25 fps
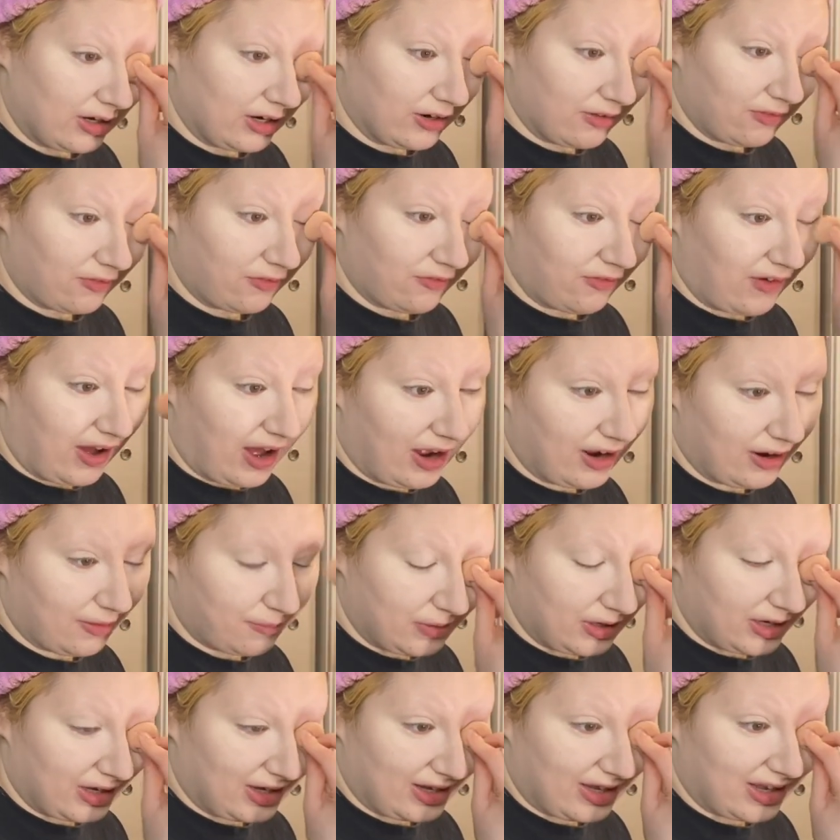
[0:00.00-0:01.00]
in a fire,
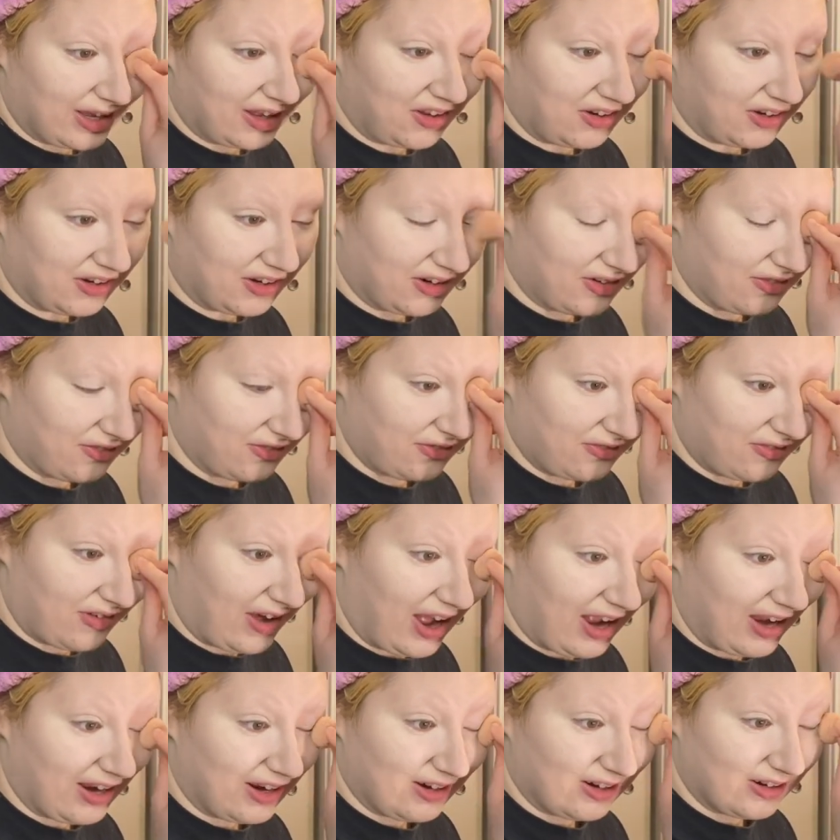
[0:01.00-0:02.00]
being killed in a
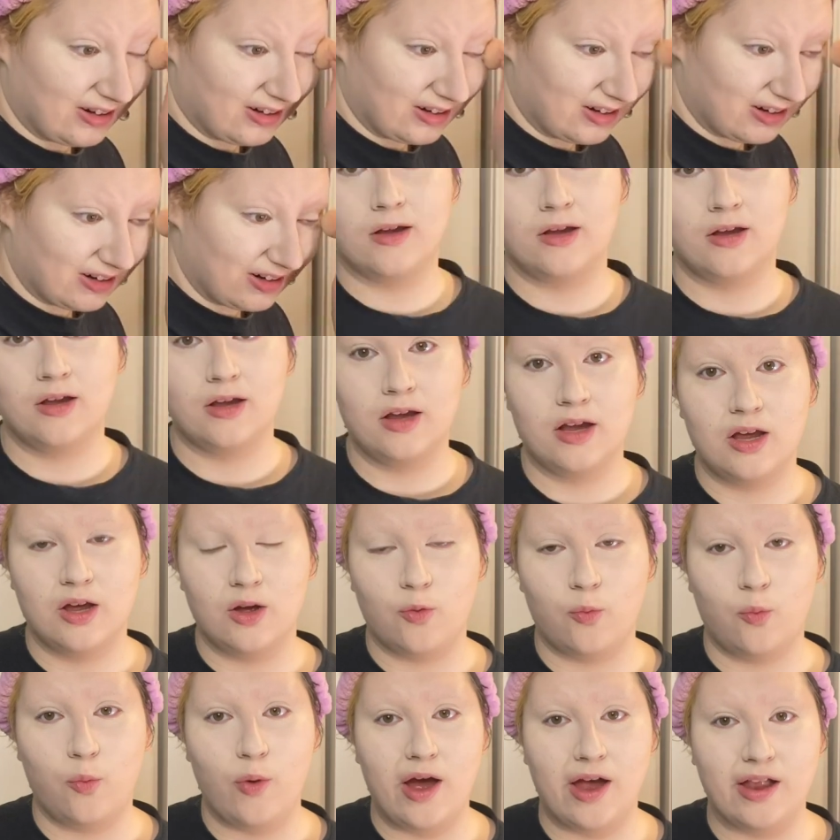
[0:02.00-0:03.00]
fire?
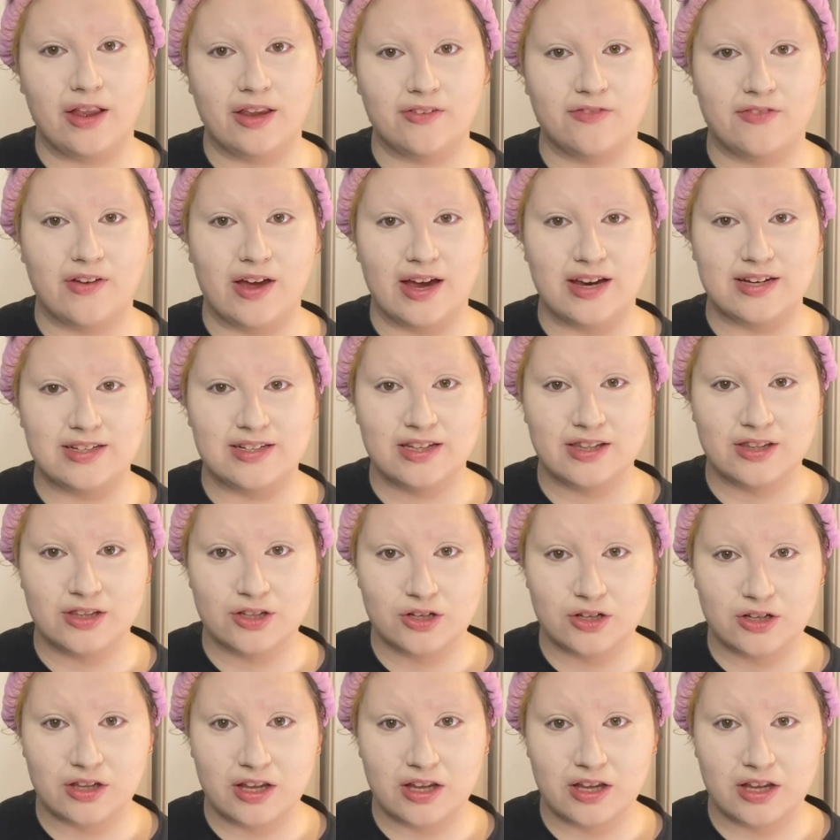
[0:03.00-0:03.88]
Well, if I didn't look